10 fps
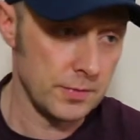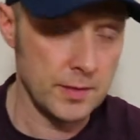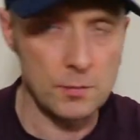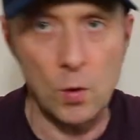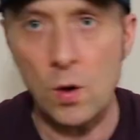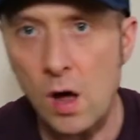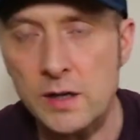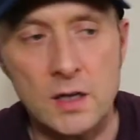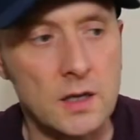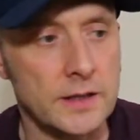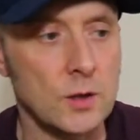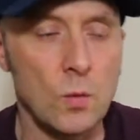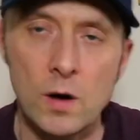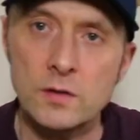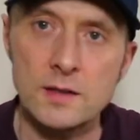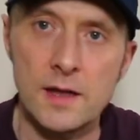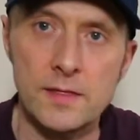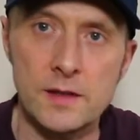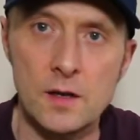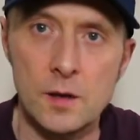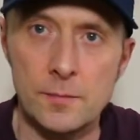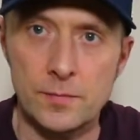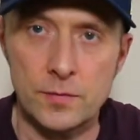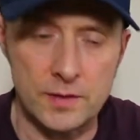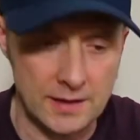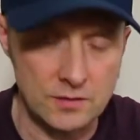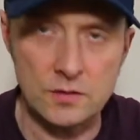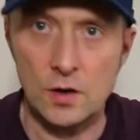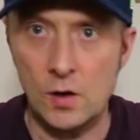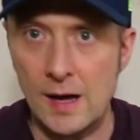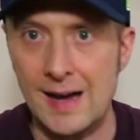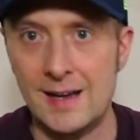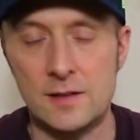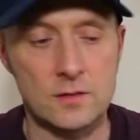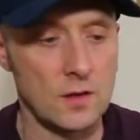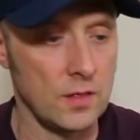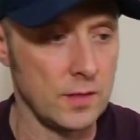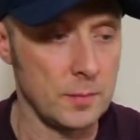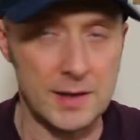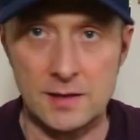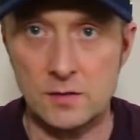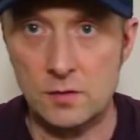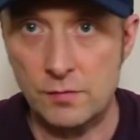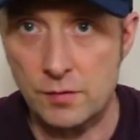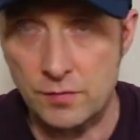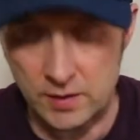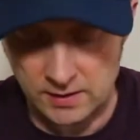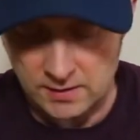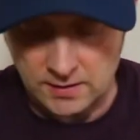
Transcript: the more likely you are to get the insert and the pins for free.